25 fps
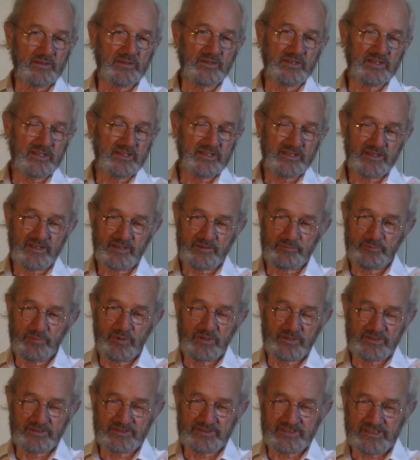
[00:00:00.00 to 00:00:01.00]
the, the uh,
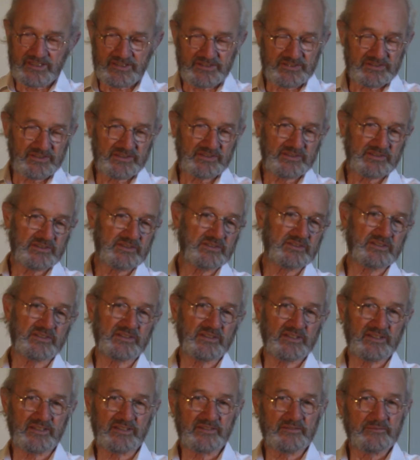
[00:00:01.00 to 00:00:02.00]
politicians,
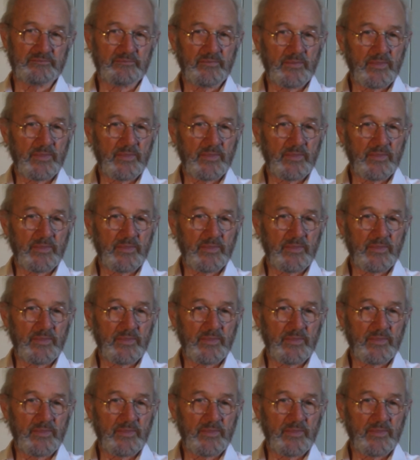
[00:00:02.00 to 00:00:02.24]
the